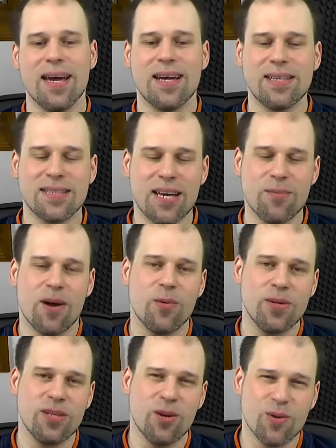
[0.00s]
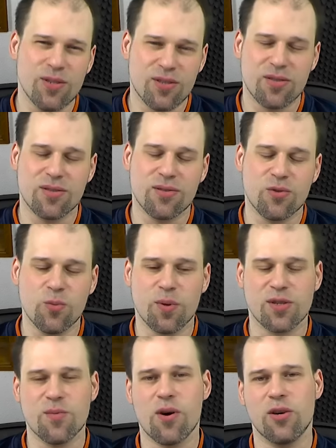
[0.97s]
and then my window is super
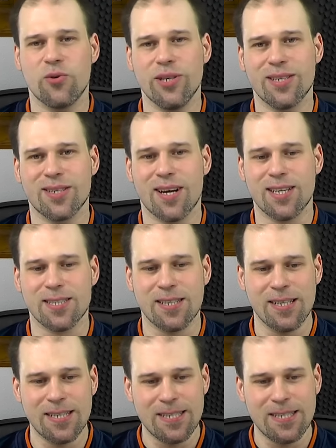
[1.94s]
small and resized.